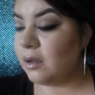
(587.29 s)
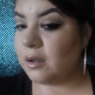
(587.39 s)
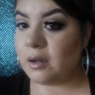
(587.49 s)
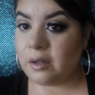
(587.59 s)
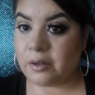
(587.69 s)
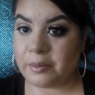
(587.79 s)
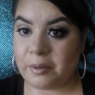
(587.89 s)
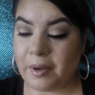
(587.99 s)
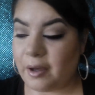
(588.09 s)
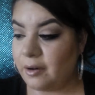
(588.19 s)
get a little bit
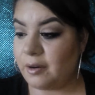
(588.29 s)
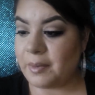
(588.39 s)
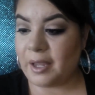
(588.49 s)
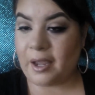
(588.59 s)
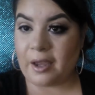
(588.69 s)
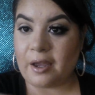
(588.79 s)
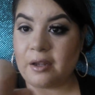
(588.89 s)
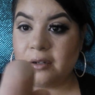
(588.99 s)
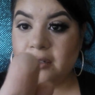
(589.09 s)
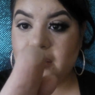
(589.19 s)
of powder on my
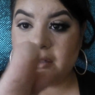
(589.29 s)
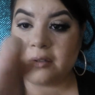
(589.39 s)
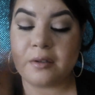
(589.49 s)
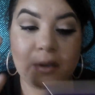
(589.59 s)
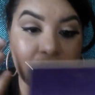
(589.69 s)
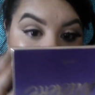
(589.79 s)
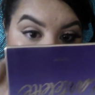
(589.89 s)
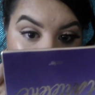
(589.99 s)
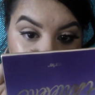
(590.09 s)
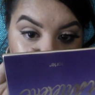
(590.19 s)
hand,
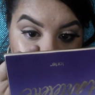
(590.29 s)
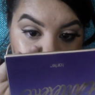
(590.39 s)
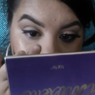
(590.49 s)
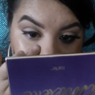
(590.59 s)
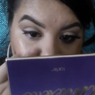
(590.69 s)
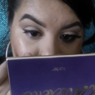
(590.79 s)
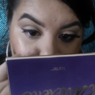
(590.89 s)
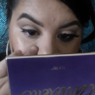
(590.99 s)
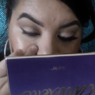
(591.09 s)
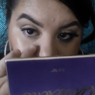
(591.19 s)
and I just pat
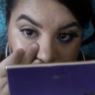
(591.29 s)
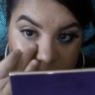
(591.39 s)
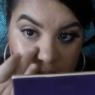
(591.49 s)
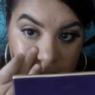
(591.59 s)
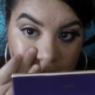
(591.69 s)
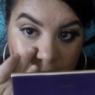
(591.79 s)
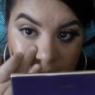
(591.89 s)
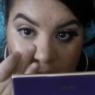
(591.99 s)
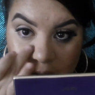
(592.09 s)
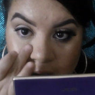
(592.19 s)
it over the small